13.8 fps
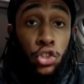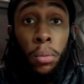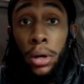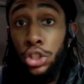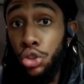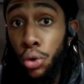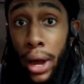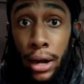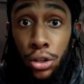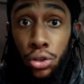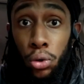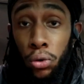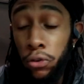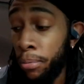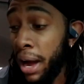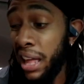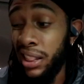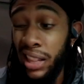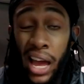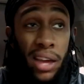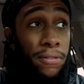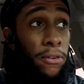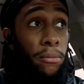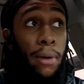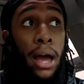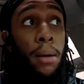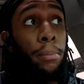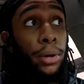so much gratitude for my life, for
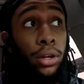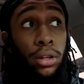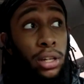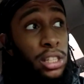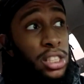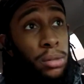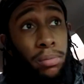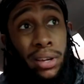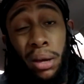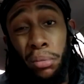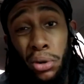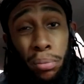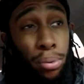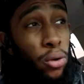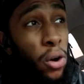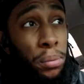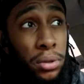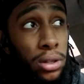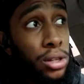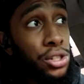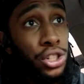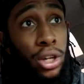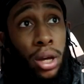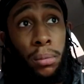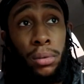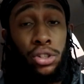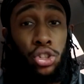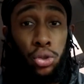my abilities to be able to pull up to the
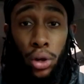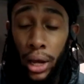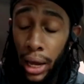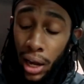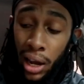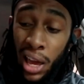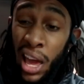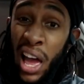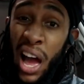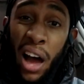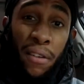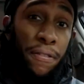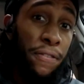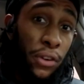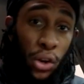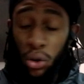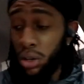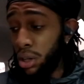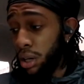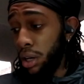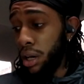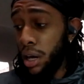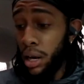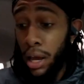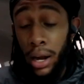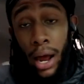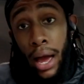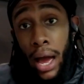gym and train. I feel good
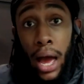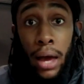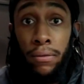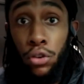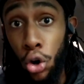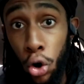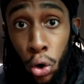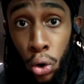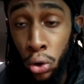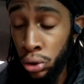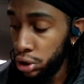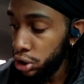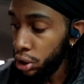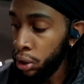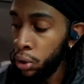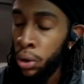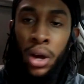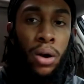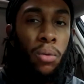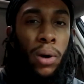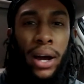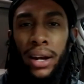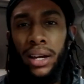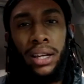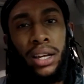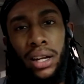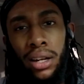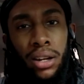and I have goals, so why
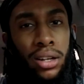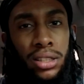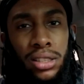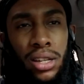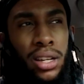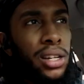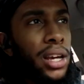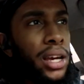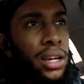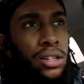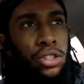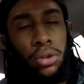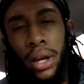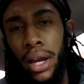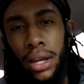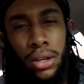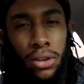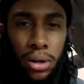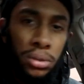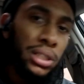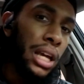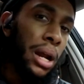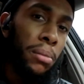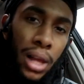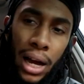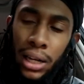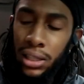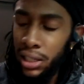not get in on a Sunday and train? You know what I'm saying? I'm
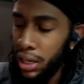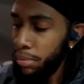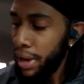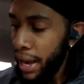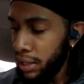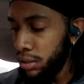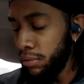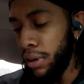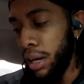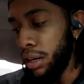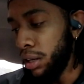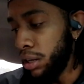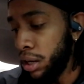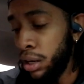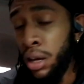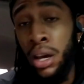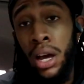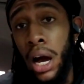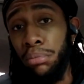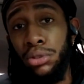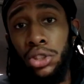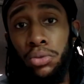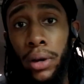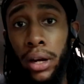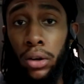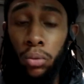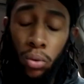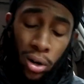locked in, I'm activated, and I'm just
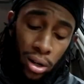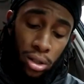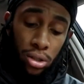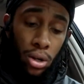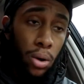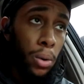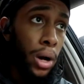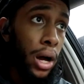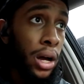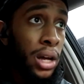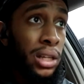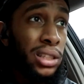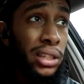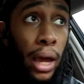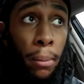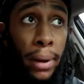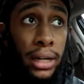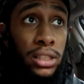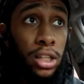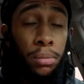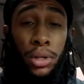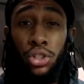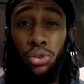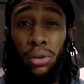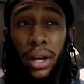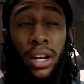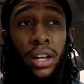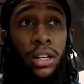ready to work. So today I'm actually gonna be
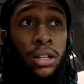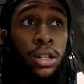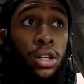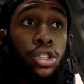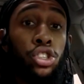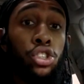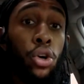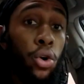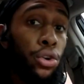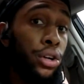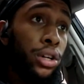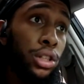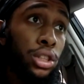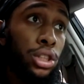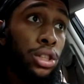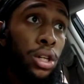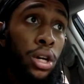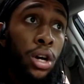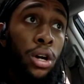training shoulders,